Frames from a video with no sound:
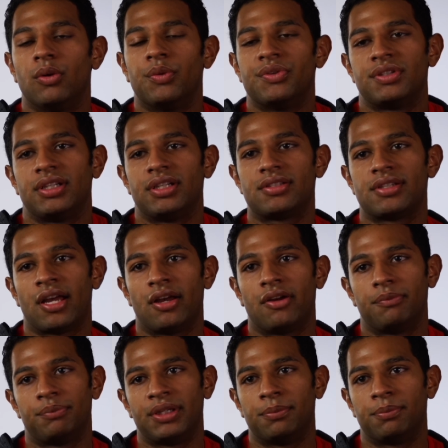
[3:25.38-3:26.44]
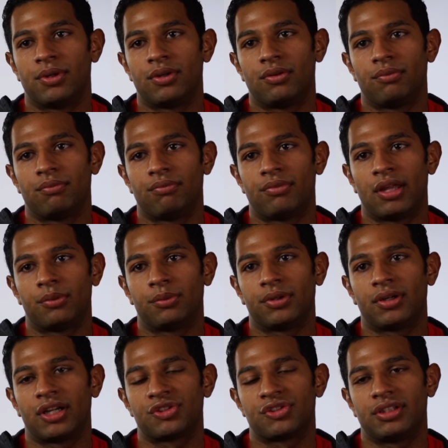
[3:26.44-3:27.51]
was needed to help people that
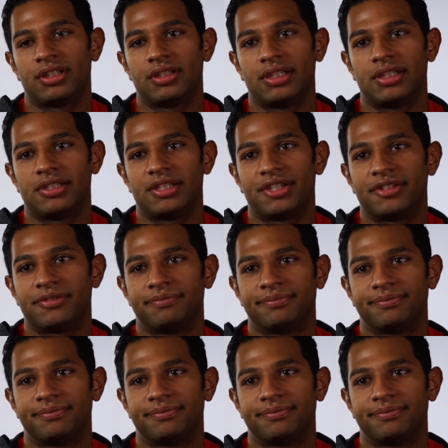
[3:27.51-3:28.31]
were actually in need here.